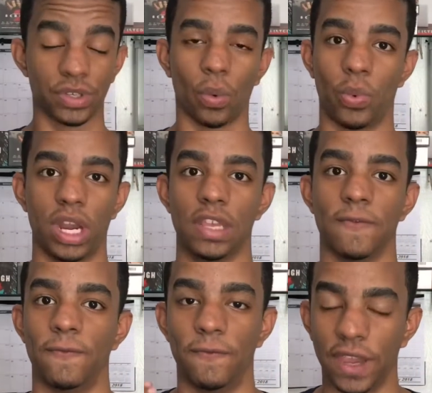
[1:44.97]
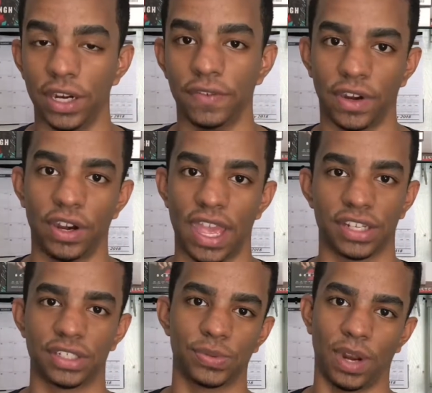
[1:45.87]
was already very, very
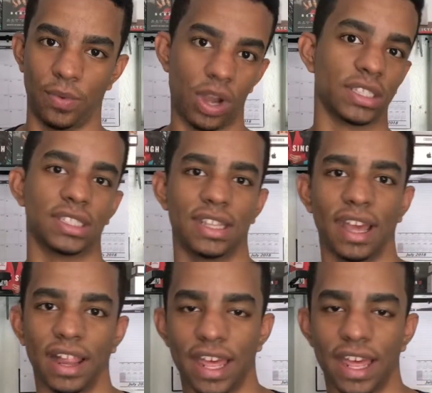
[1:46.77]
anxious when I walked into that